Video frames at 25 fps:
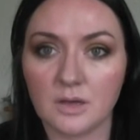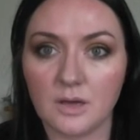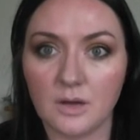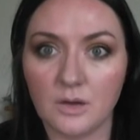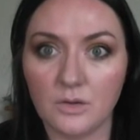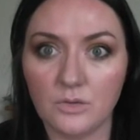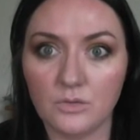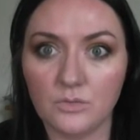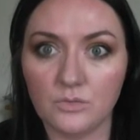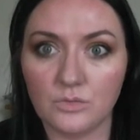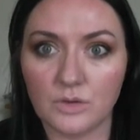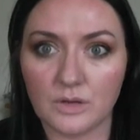
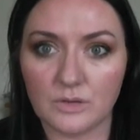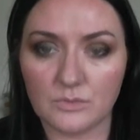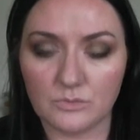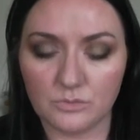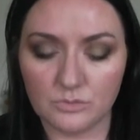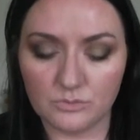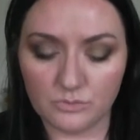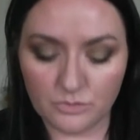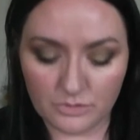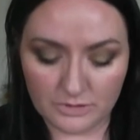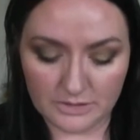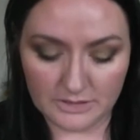Oh, and
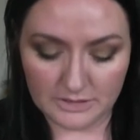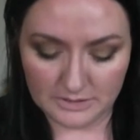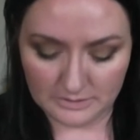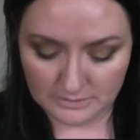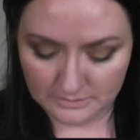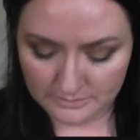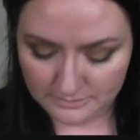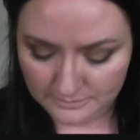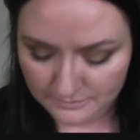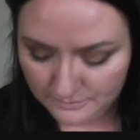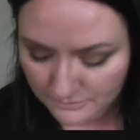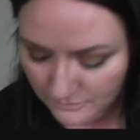one more
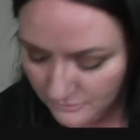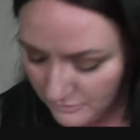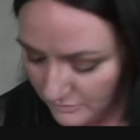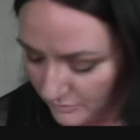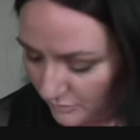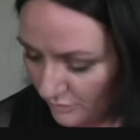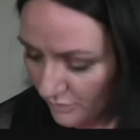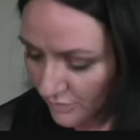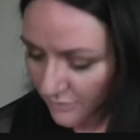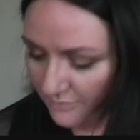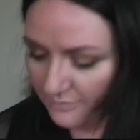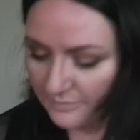
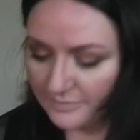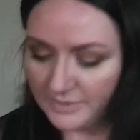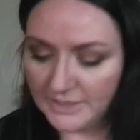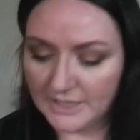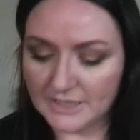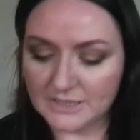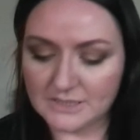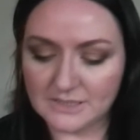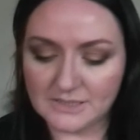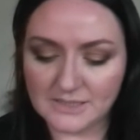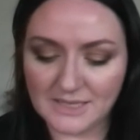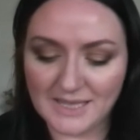
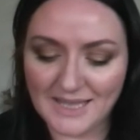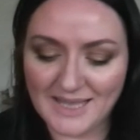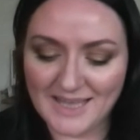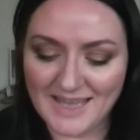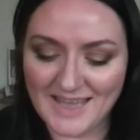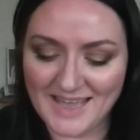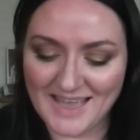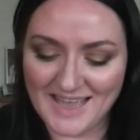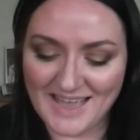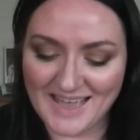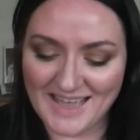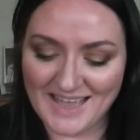place
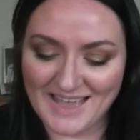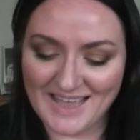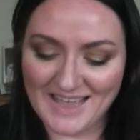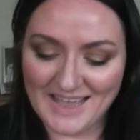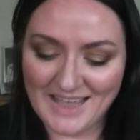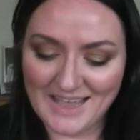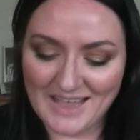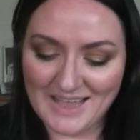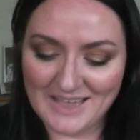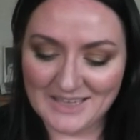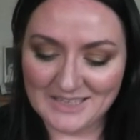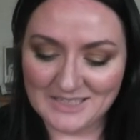
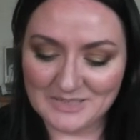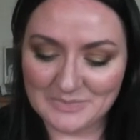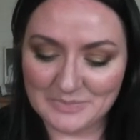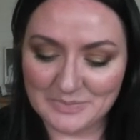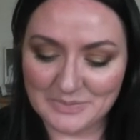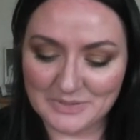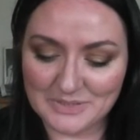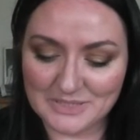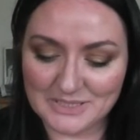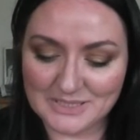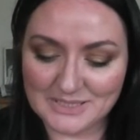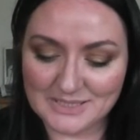to
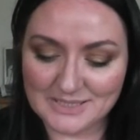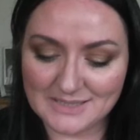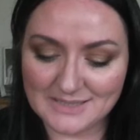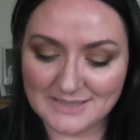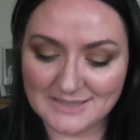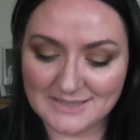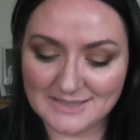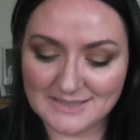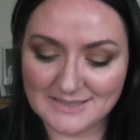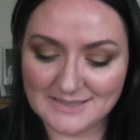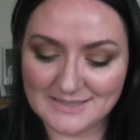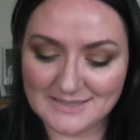put it.
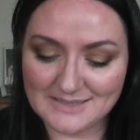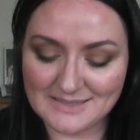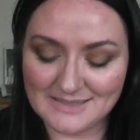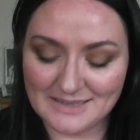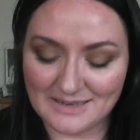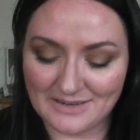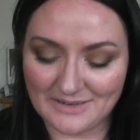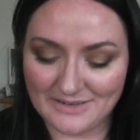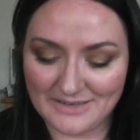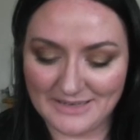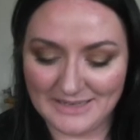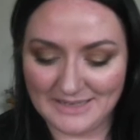
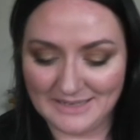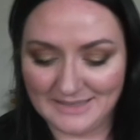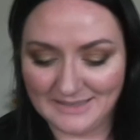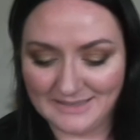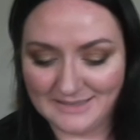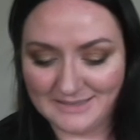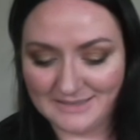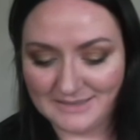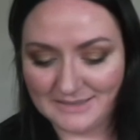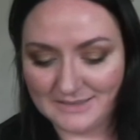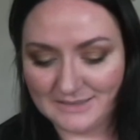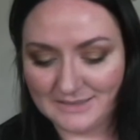Sorry.
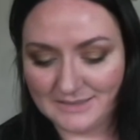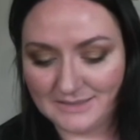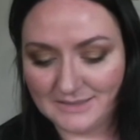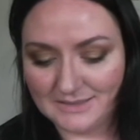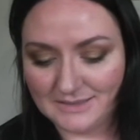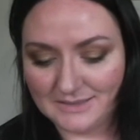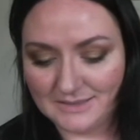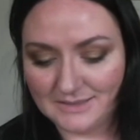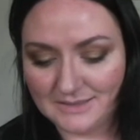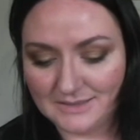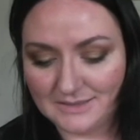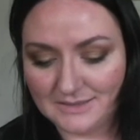
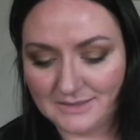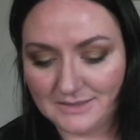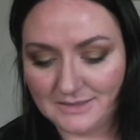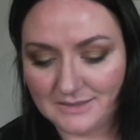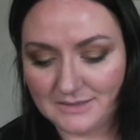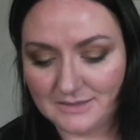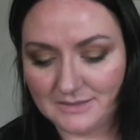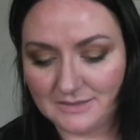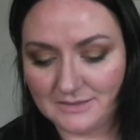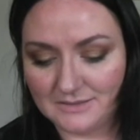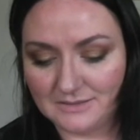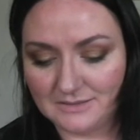
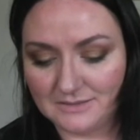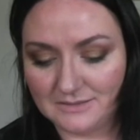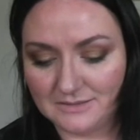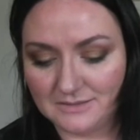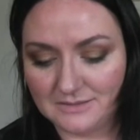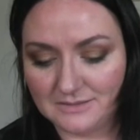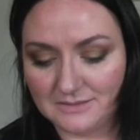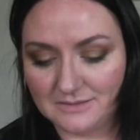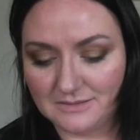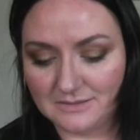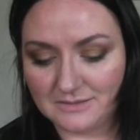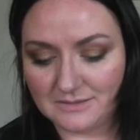
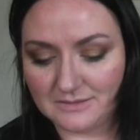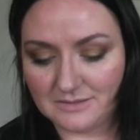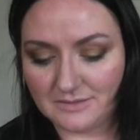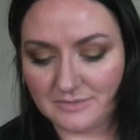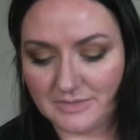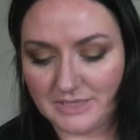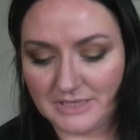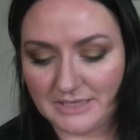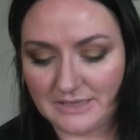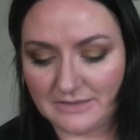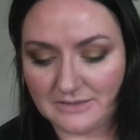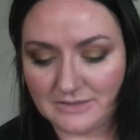Come
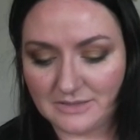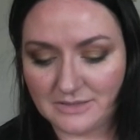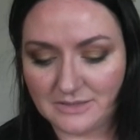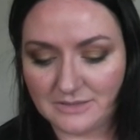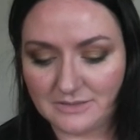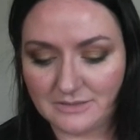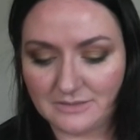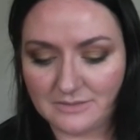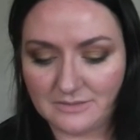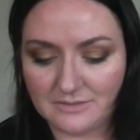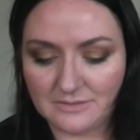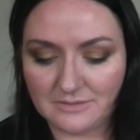on out.
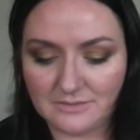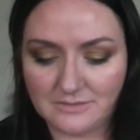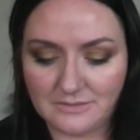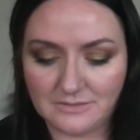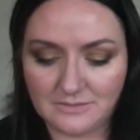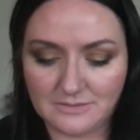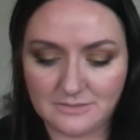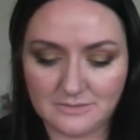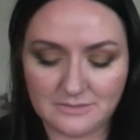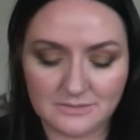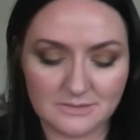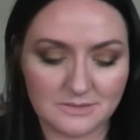
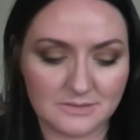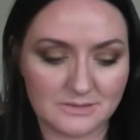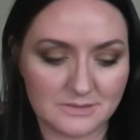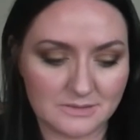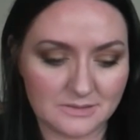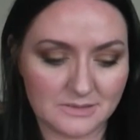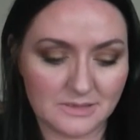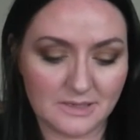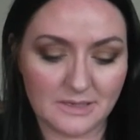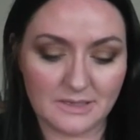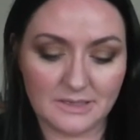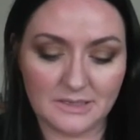
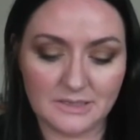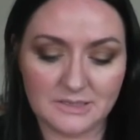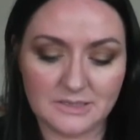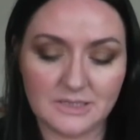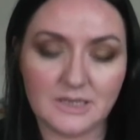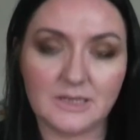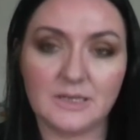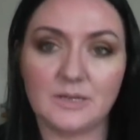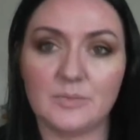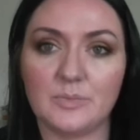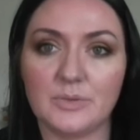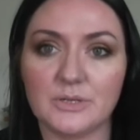Tiny,
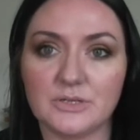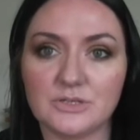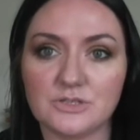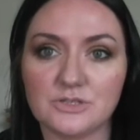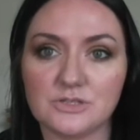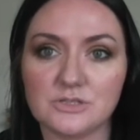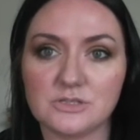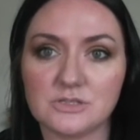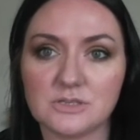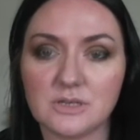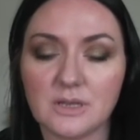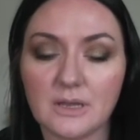tiny bit
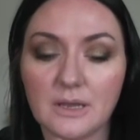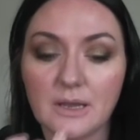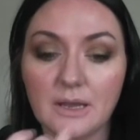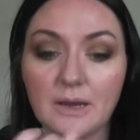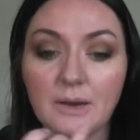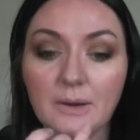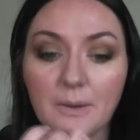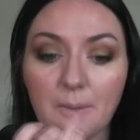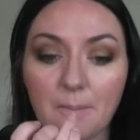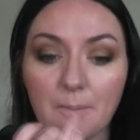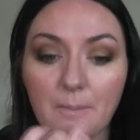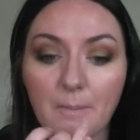just
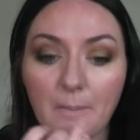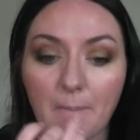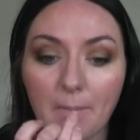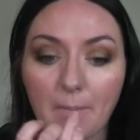here.